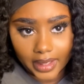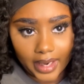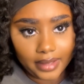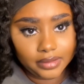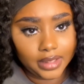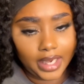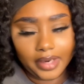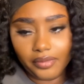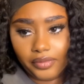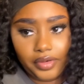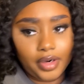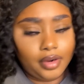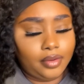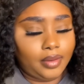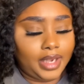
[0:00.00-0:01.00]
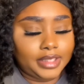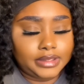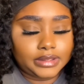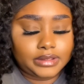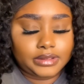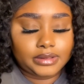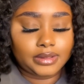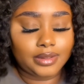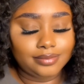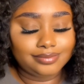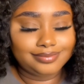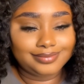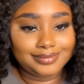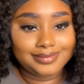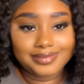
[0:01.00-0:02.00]
I don't know. I just
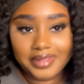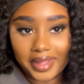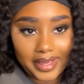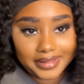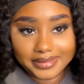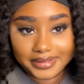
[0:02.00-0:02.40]
I